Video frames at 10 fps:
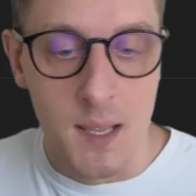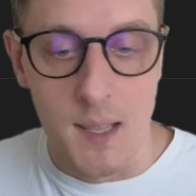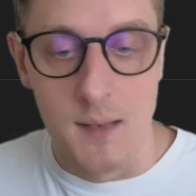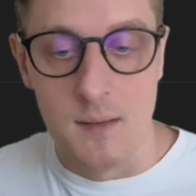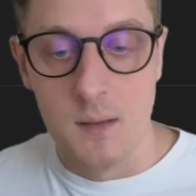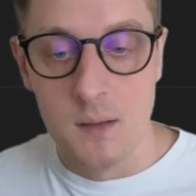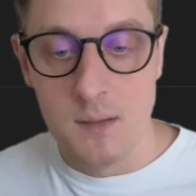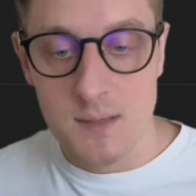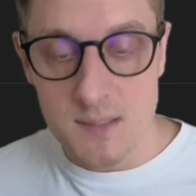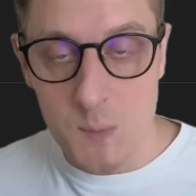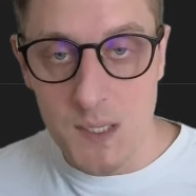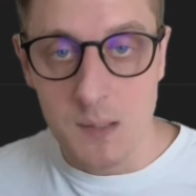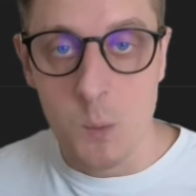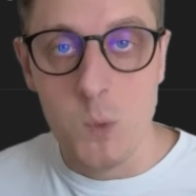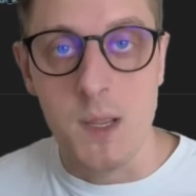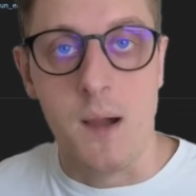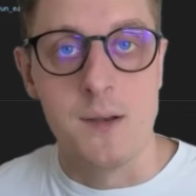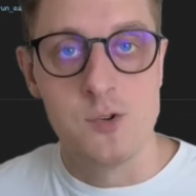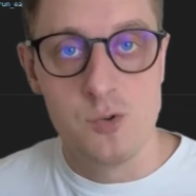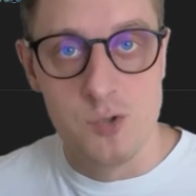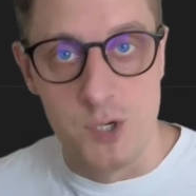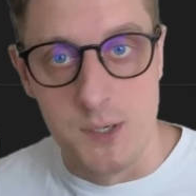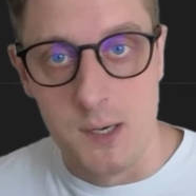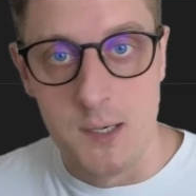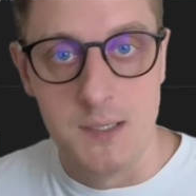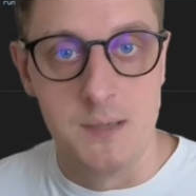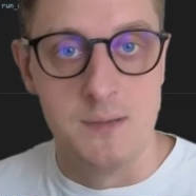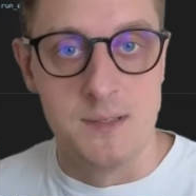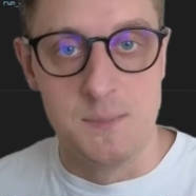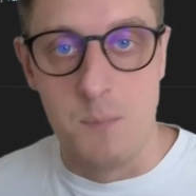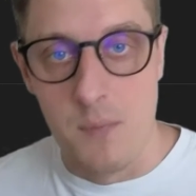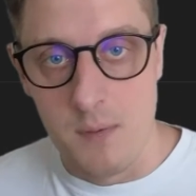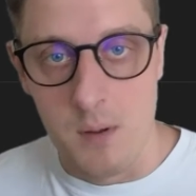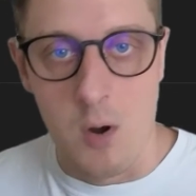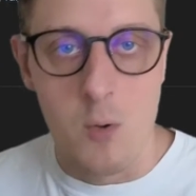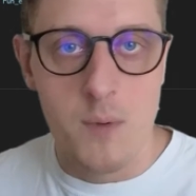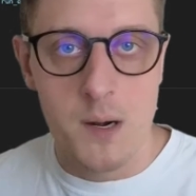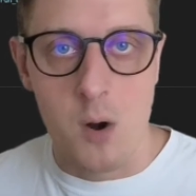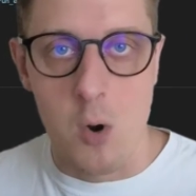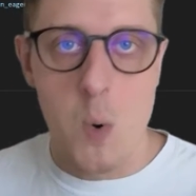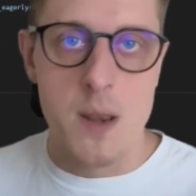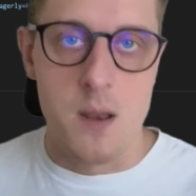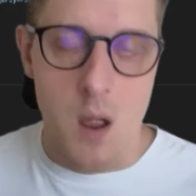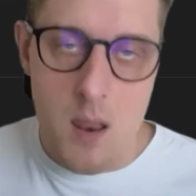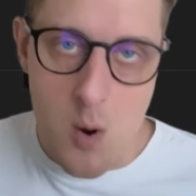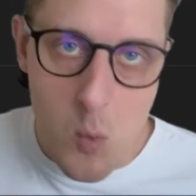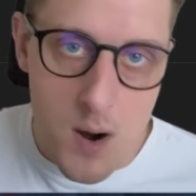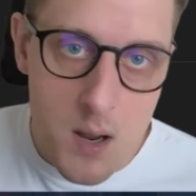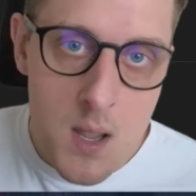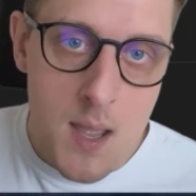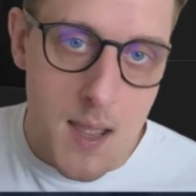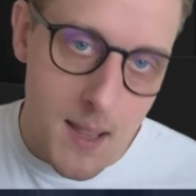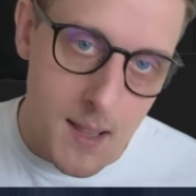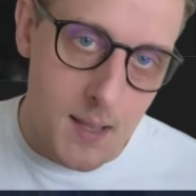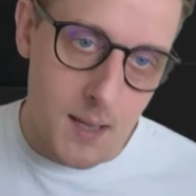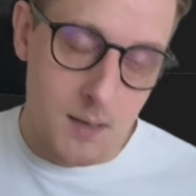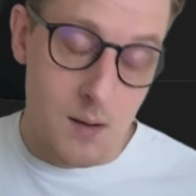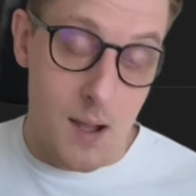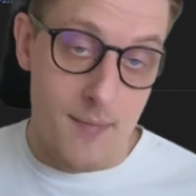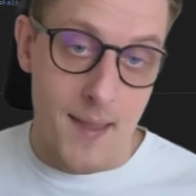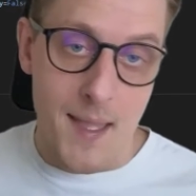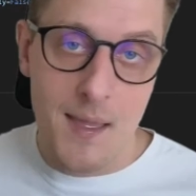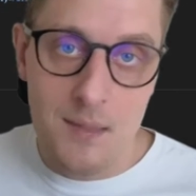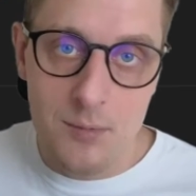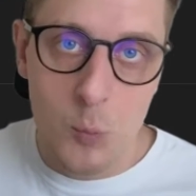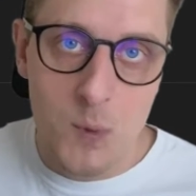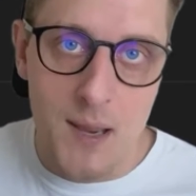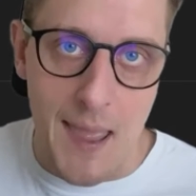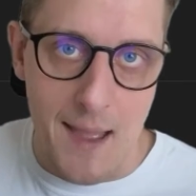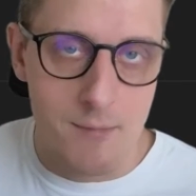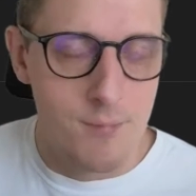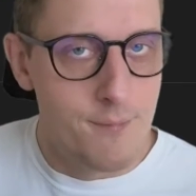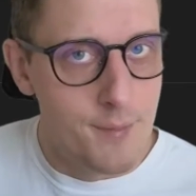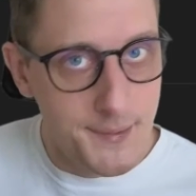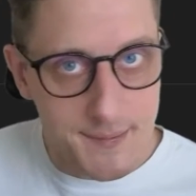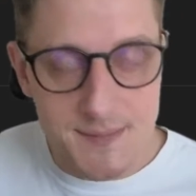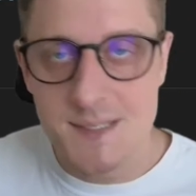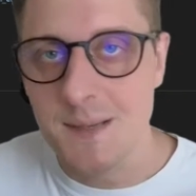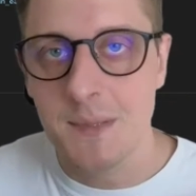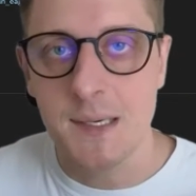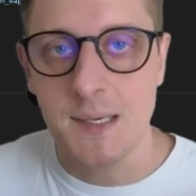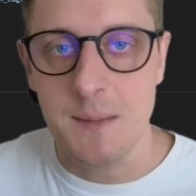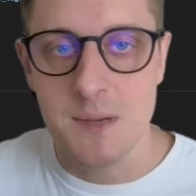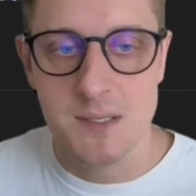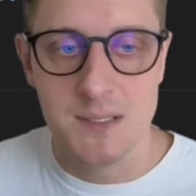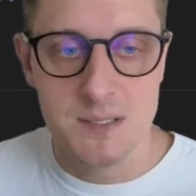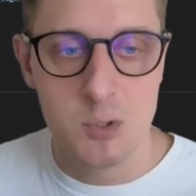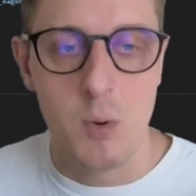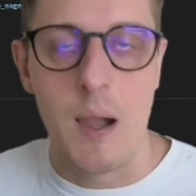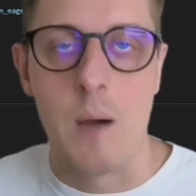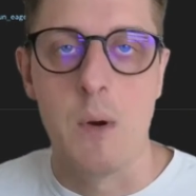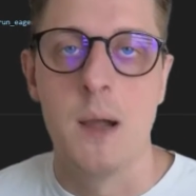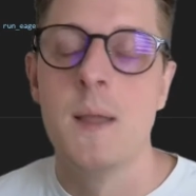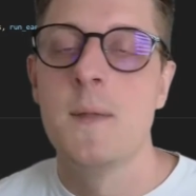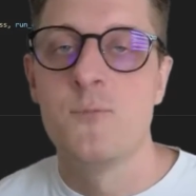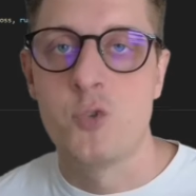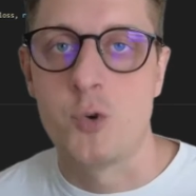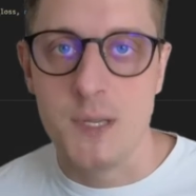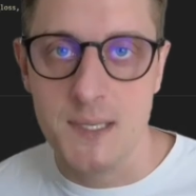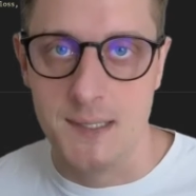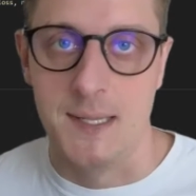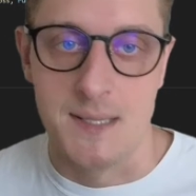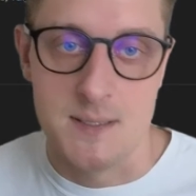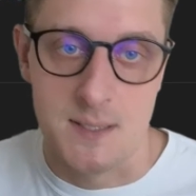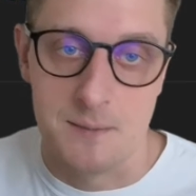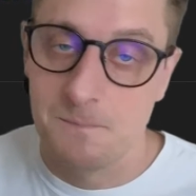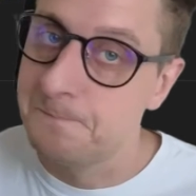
and this way we are generating this over and over, and at the end we have very similar images to our training dataset.